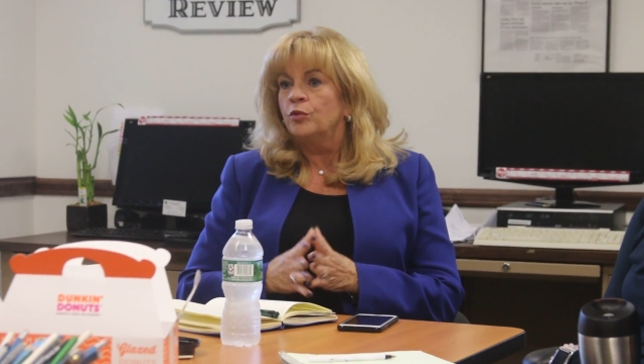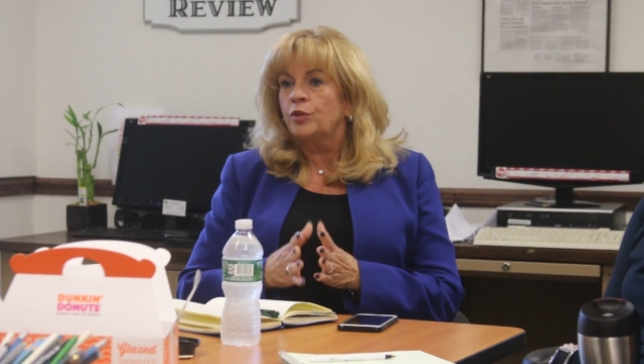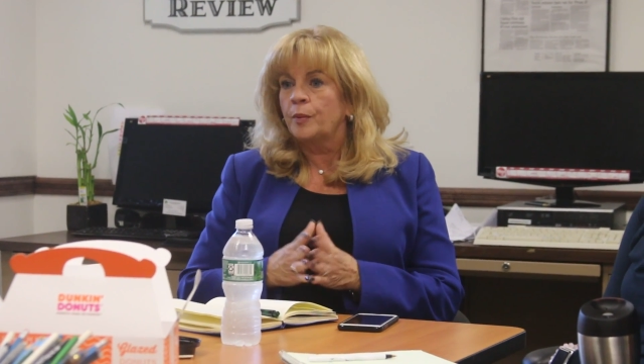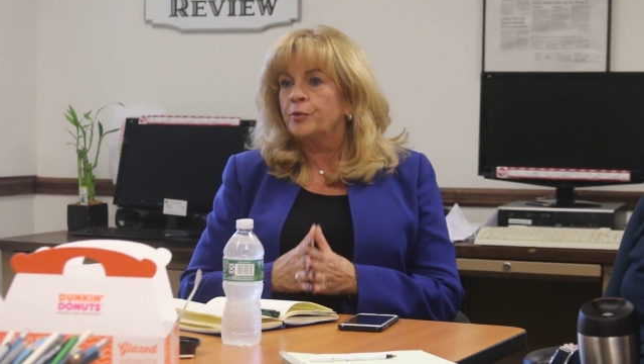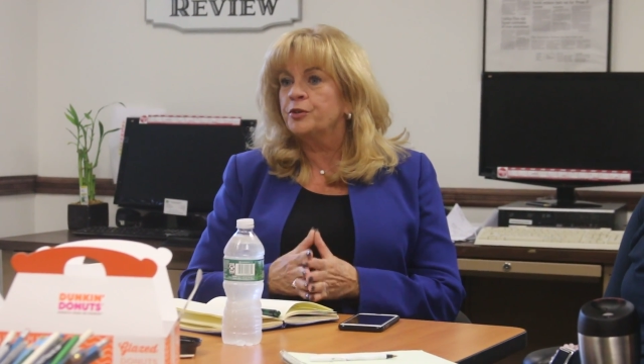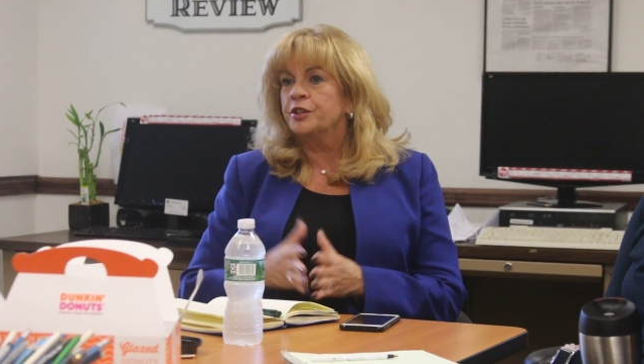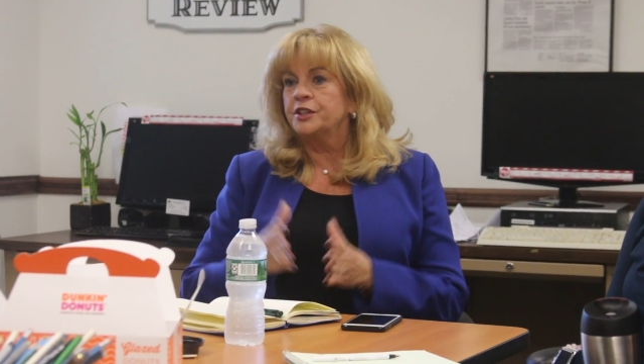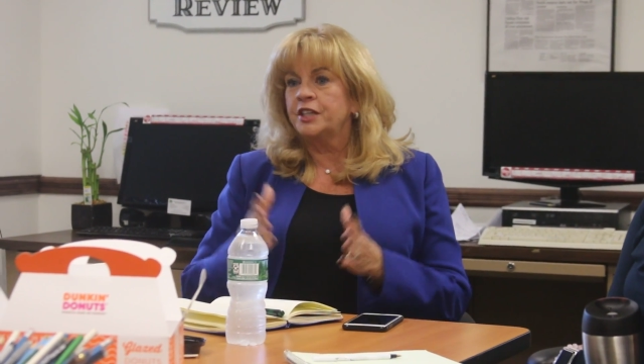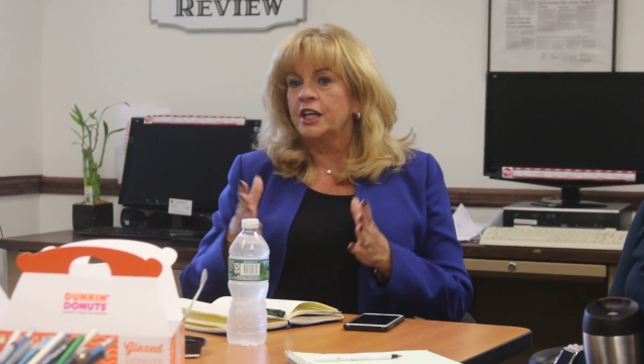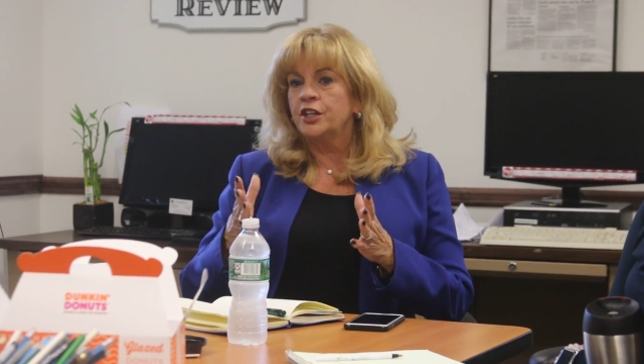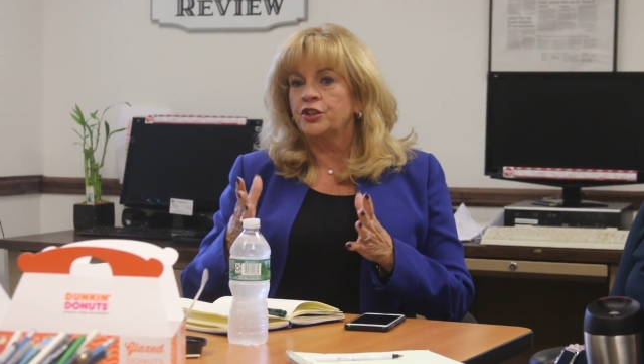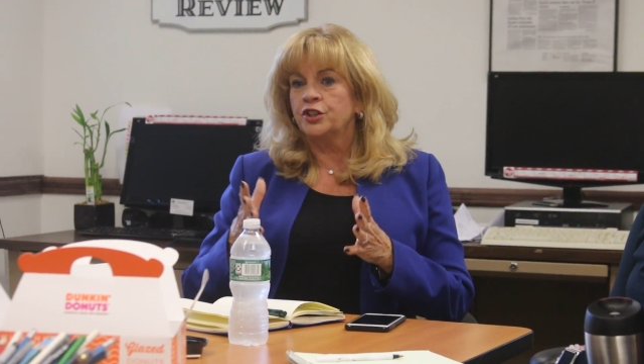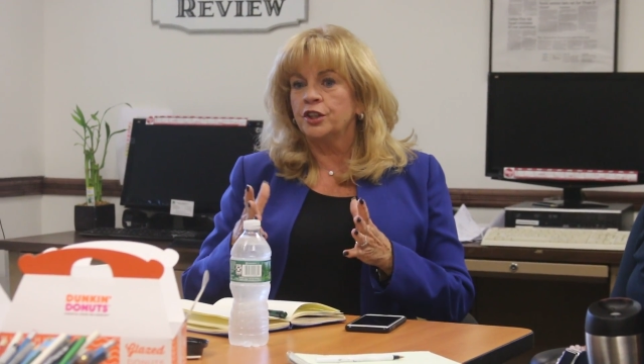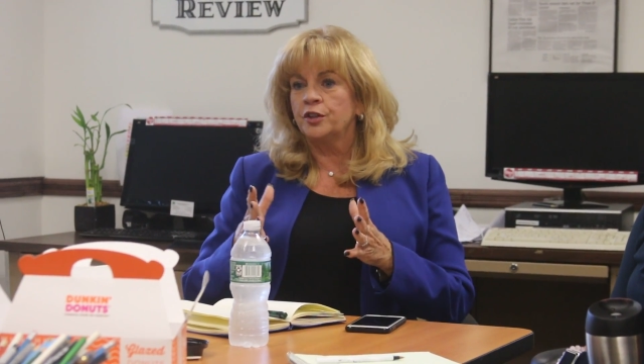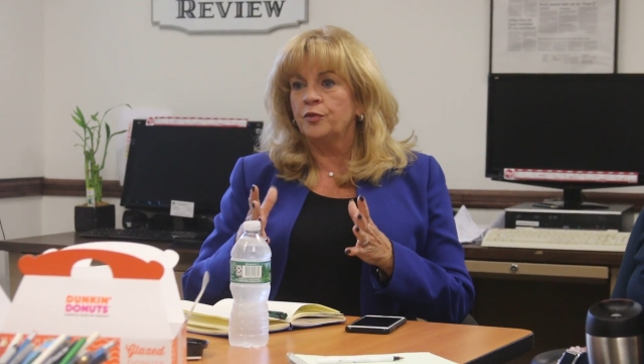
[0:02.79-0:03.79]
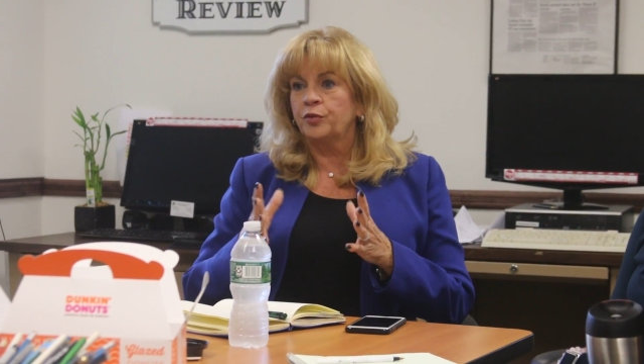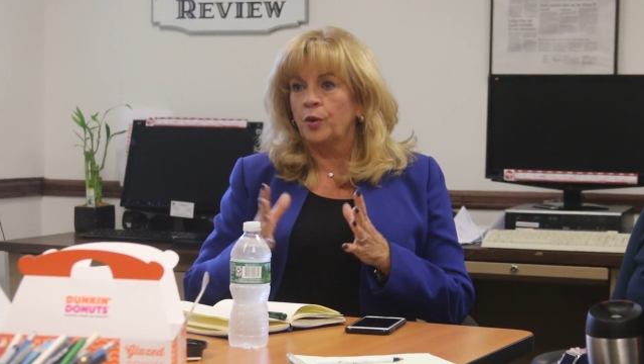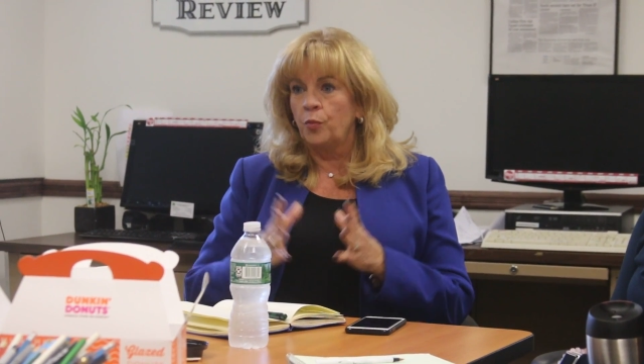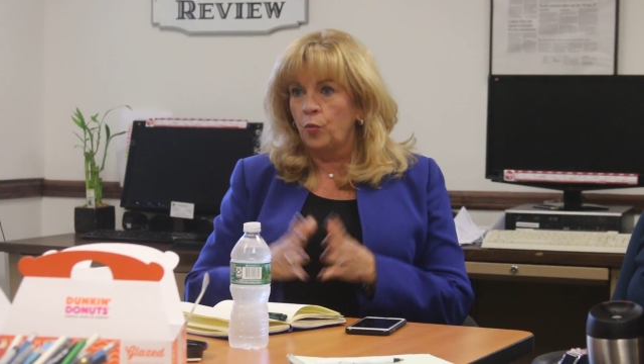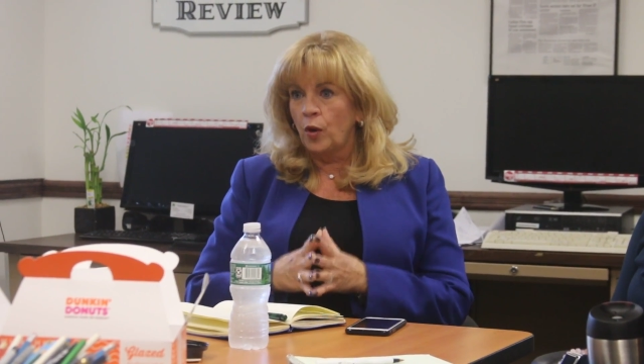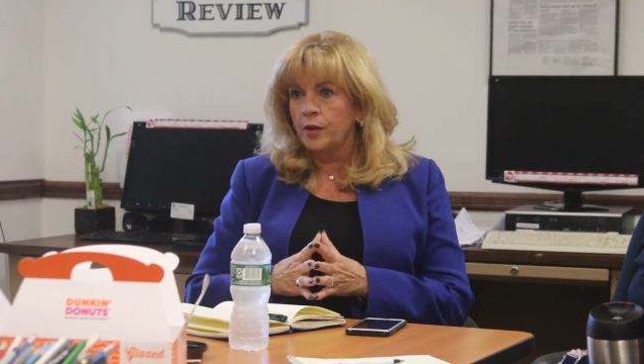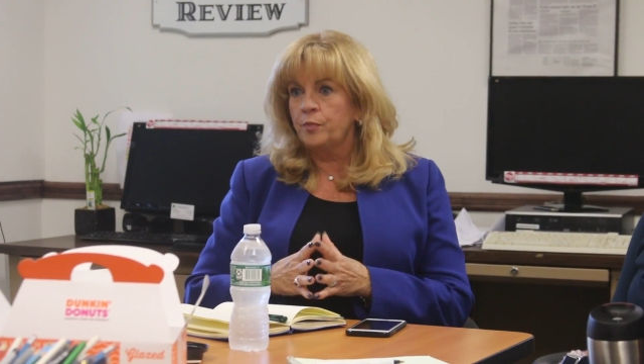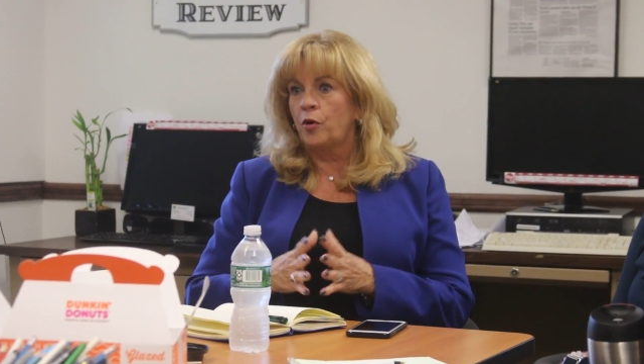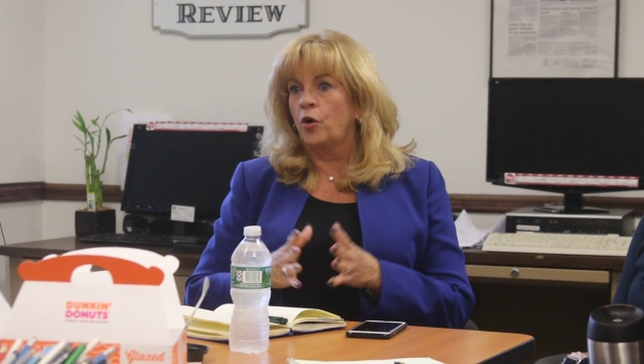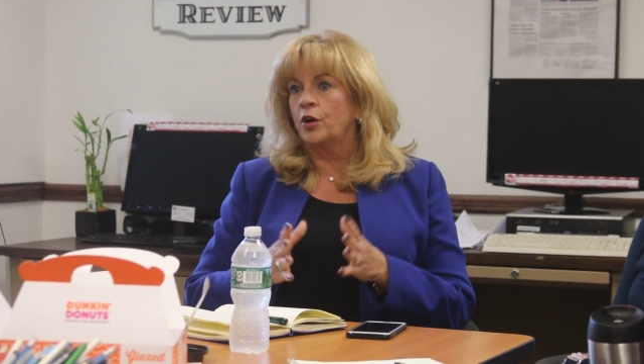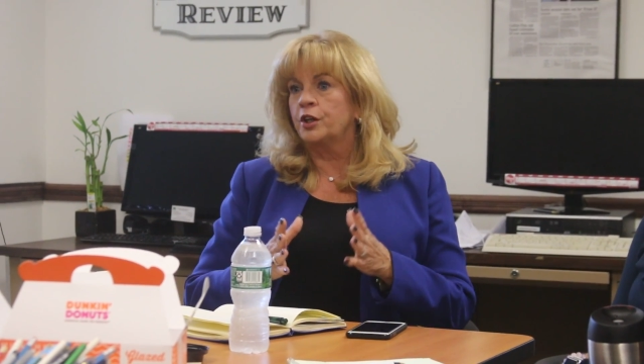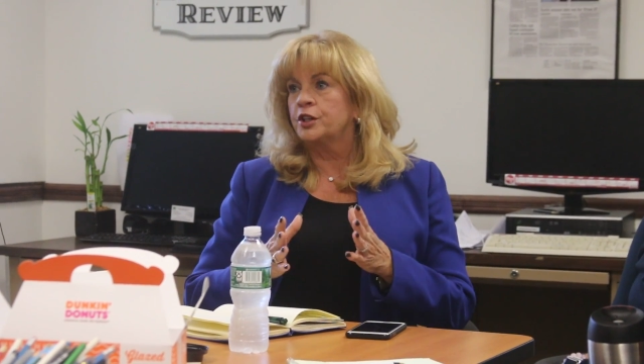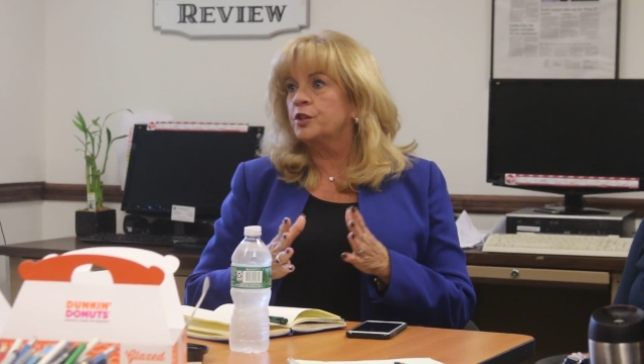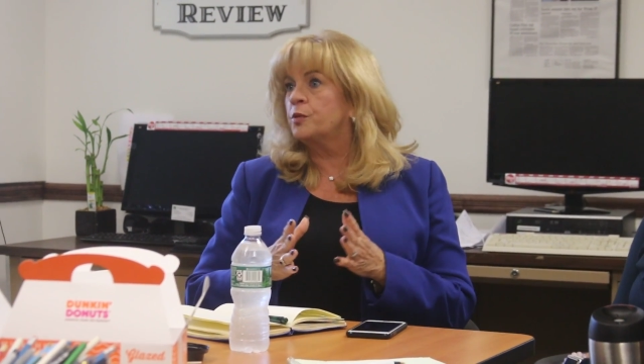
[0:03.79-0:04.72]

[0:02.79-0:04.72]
representation from one party.